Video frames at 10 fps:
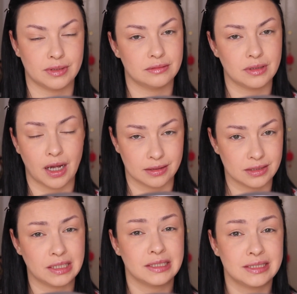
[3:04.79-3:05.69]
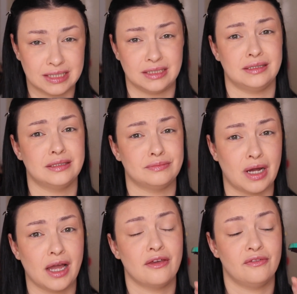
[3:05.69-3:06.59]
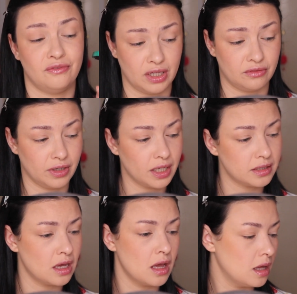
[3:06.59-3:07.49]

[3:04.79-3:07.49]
but honestly, this is my favorite,